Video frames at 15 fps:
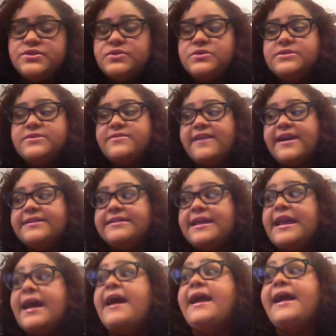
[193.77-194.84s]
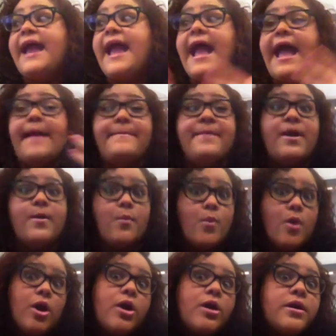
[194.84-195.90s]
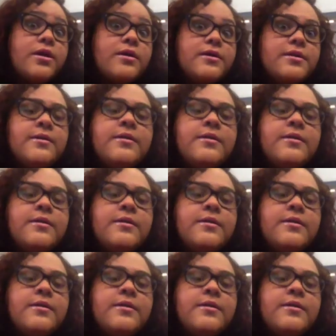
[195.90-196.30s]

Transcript: due to the fact that I am at work.